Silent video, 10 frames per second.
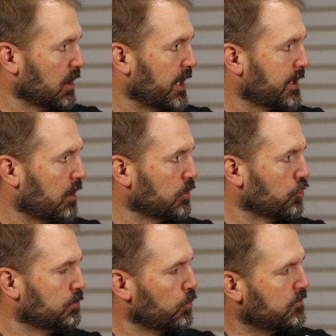blackout
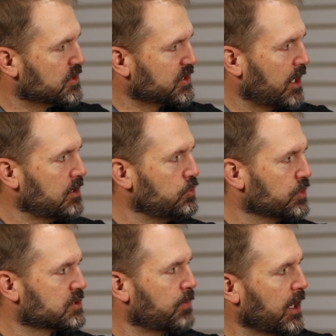load, but we've decided to
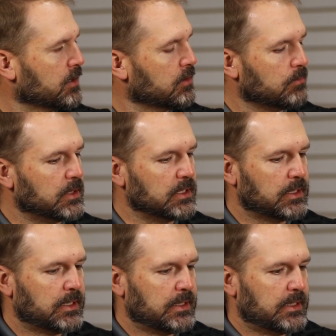expand it a bit.
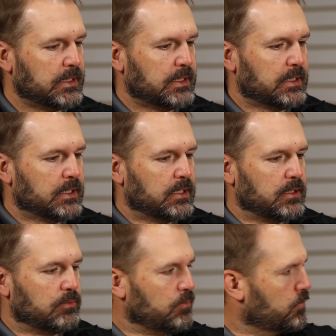
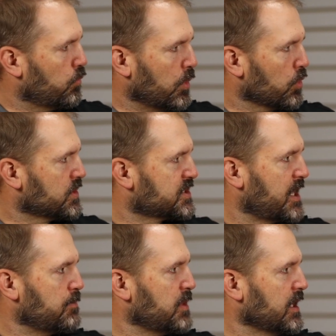We were in the
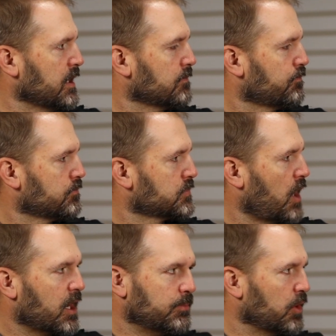same meeting
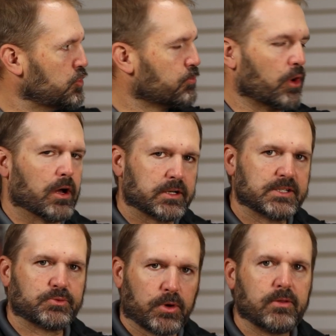talking about new products.
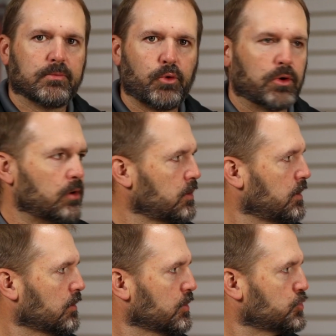It's one of the more,
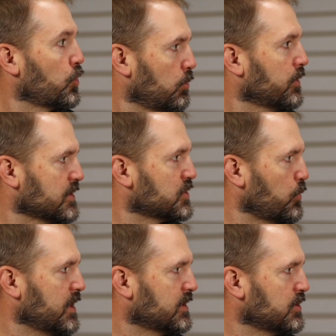enjoyable things that
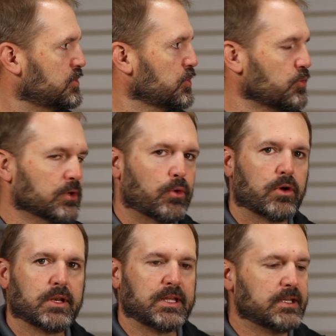we get to do at
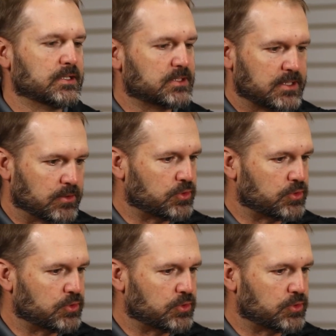Hornady is,